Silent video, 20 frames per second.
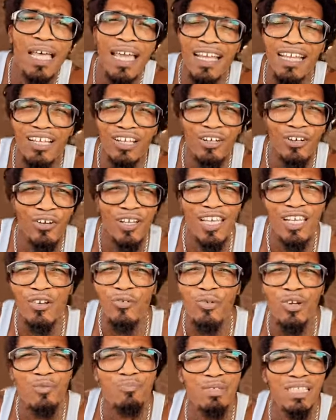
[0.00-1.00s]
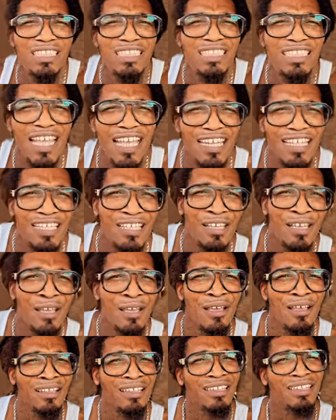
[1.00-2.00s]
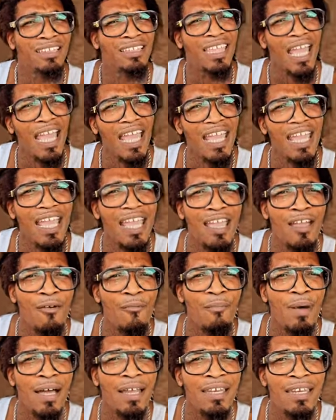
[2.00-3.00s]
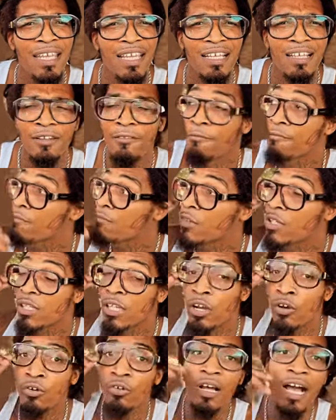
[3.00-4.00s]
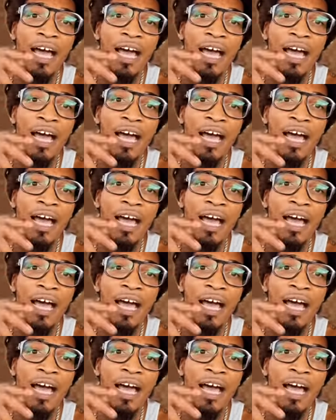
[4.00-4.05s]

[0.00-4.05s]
Yo, I never in my life seen no shit like this. You in class trying to learn.